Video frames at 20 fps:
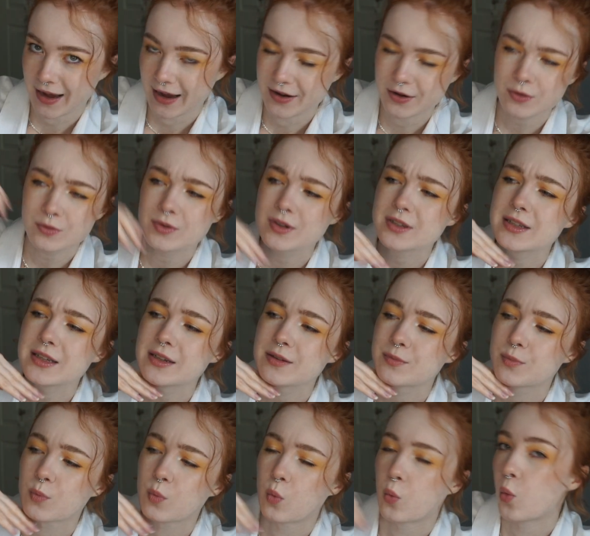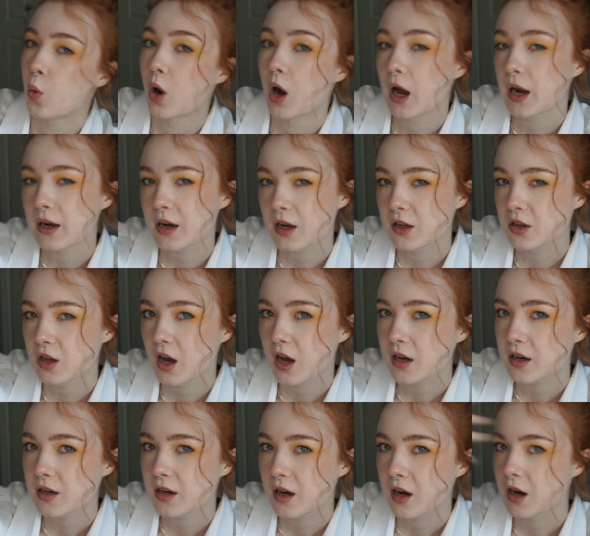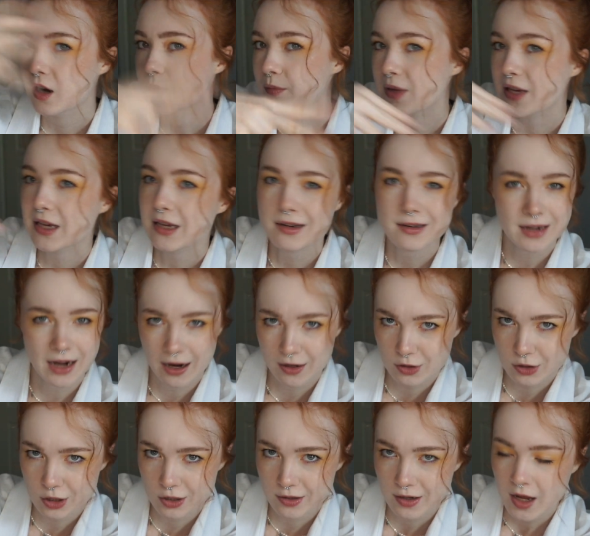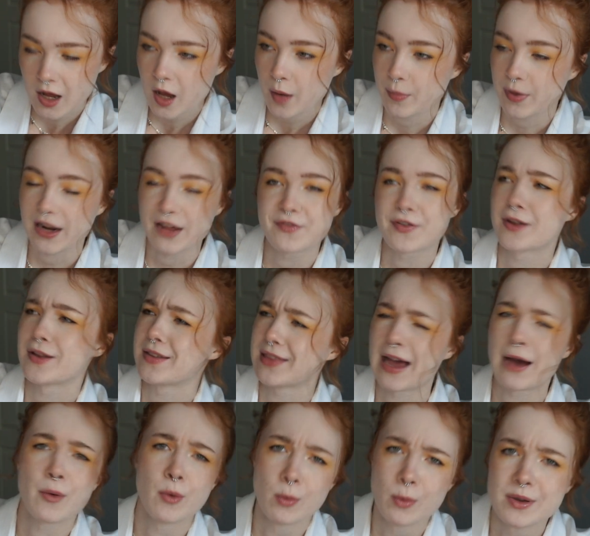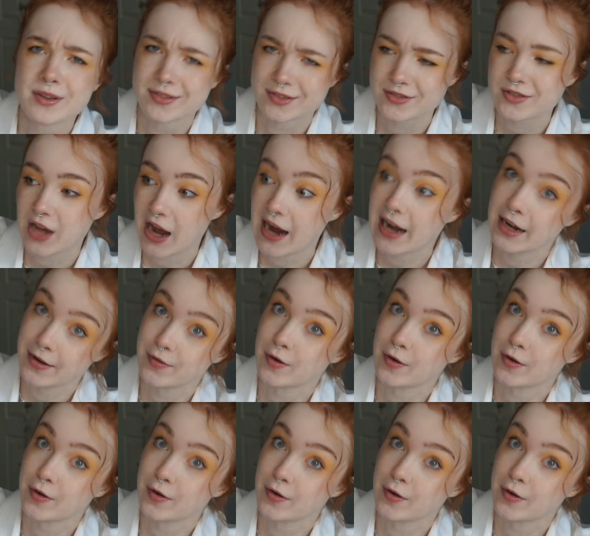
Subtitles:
I don't really want a lot on me in color, but I felt like that one was kind of